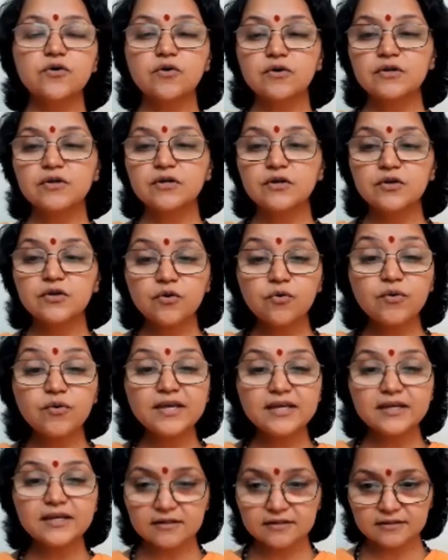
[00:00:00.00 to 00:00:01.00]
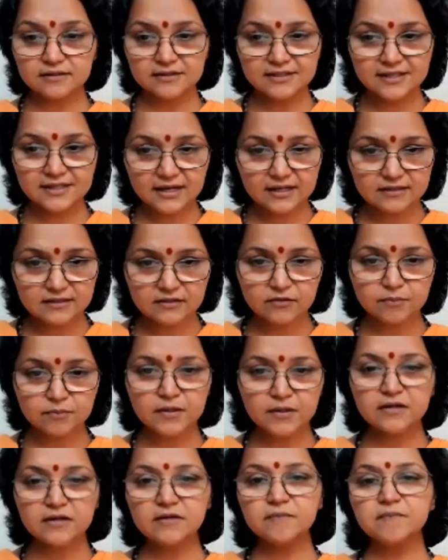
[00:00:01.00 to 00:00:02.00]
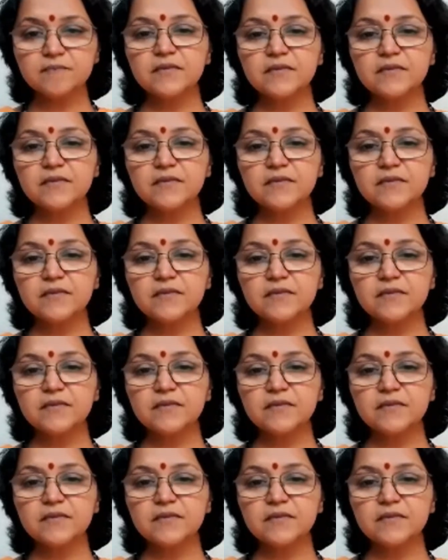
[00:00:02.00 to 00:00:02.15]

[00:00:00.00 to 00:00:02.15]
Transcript: on knowing the Atma,